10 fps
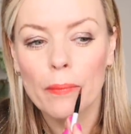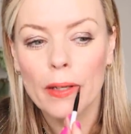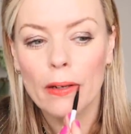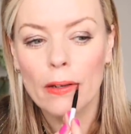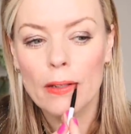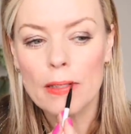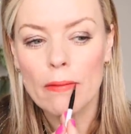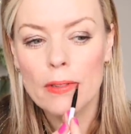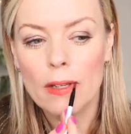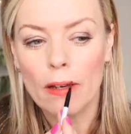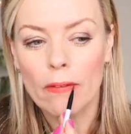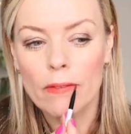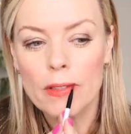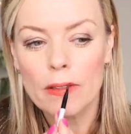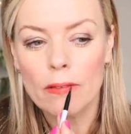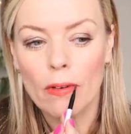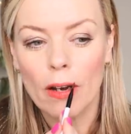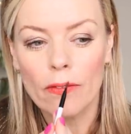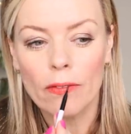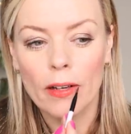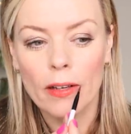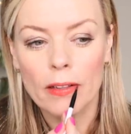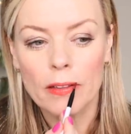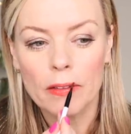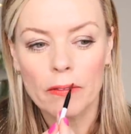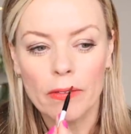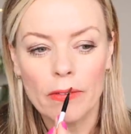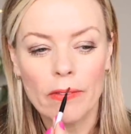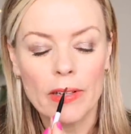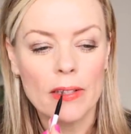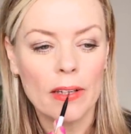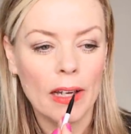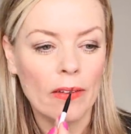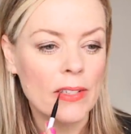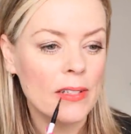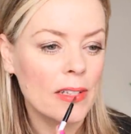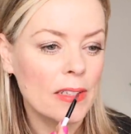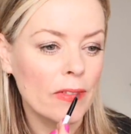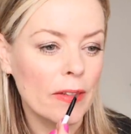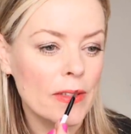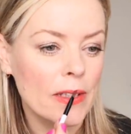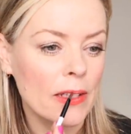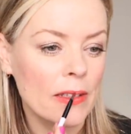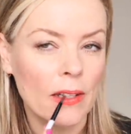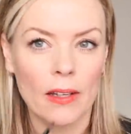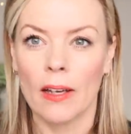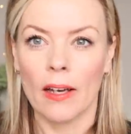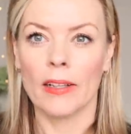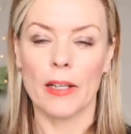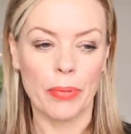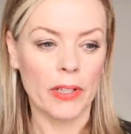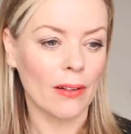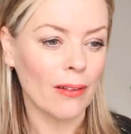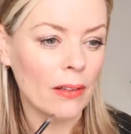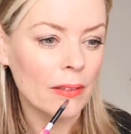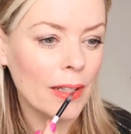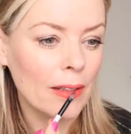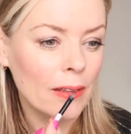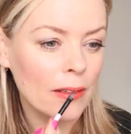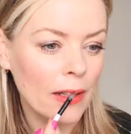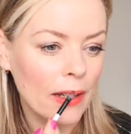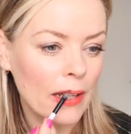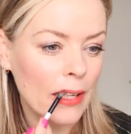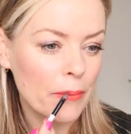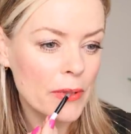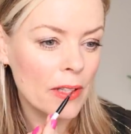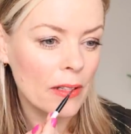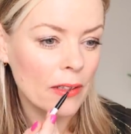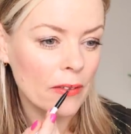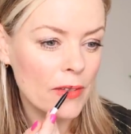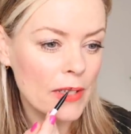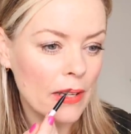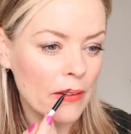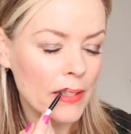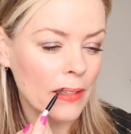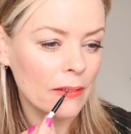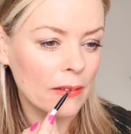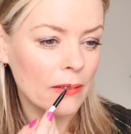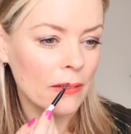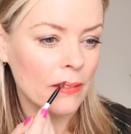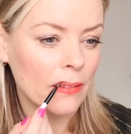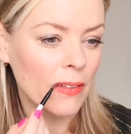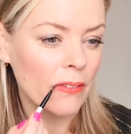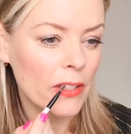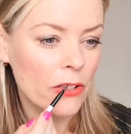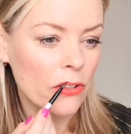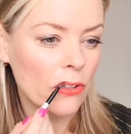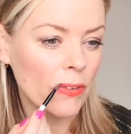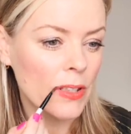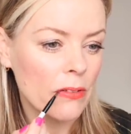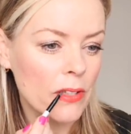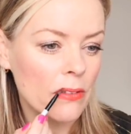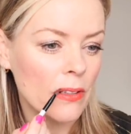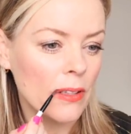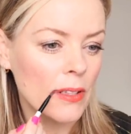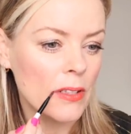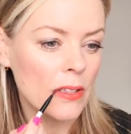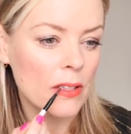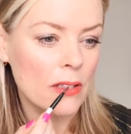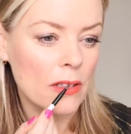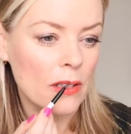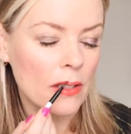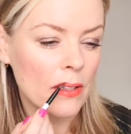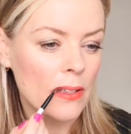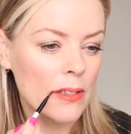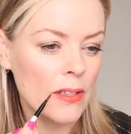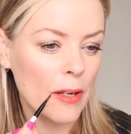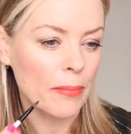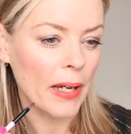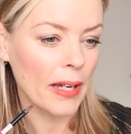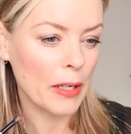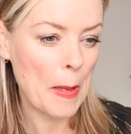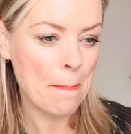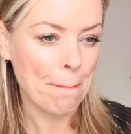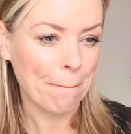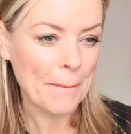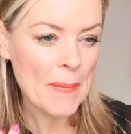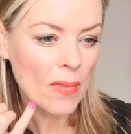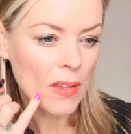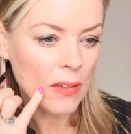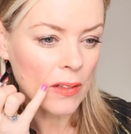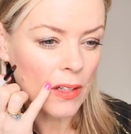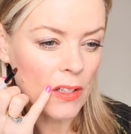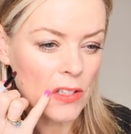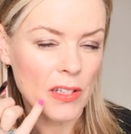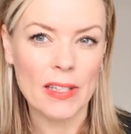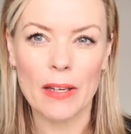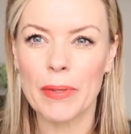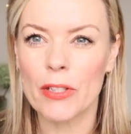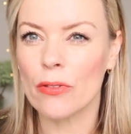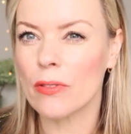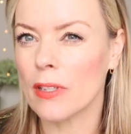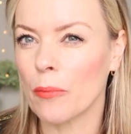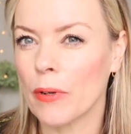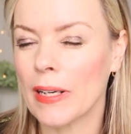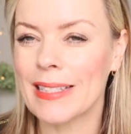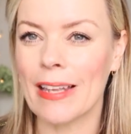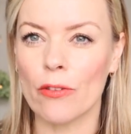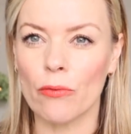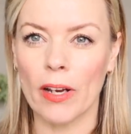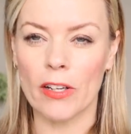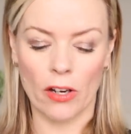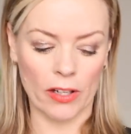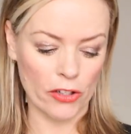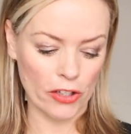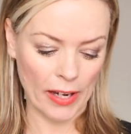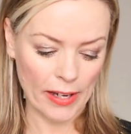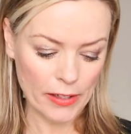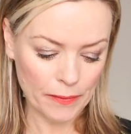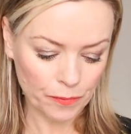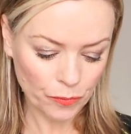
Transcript: Because sometimes what I find with women is that they have a selection of lipsticks and they put it on, they look at their lips, they look at themselves, they go, oh, I'm not really sure. But it's always quite nice to just step back and think, actually, is that a bit too summery? Is that the right kind of shade?